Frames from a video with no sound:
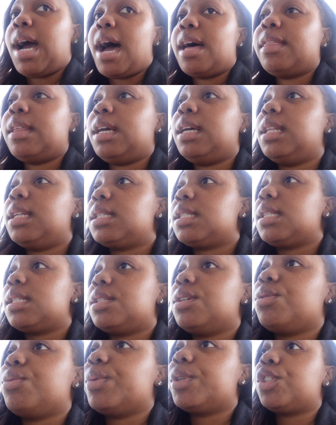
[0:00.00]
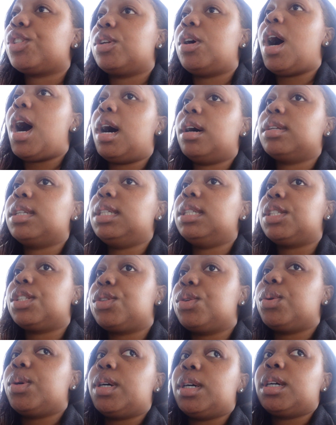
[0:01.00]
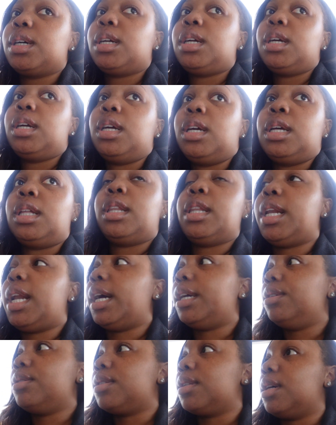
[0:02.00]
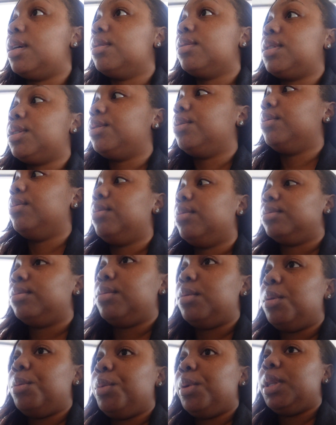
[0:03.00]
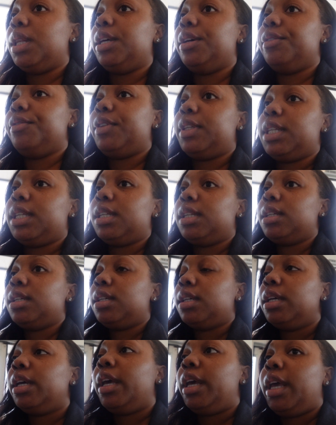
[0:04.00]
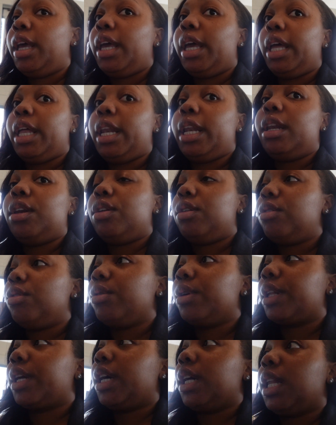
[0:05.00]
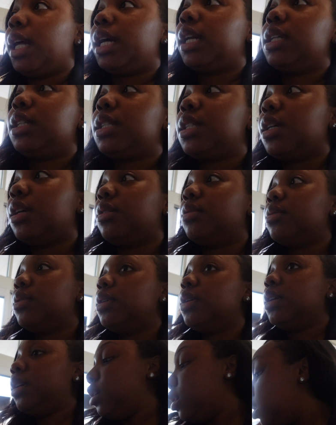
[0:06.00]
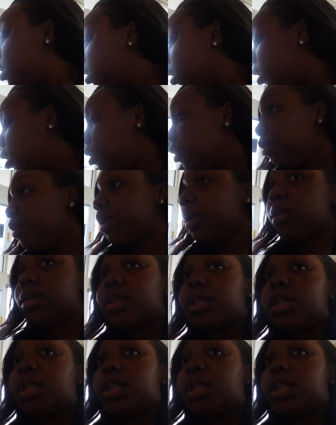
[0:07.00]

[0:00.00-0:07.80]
I think this is the original Aldi store that I used to go to when we lived in North Carolina. So we're gonna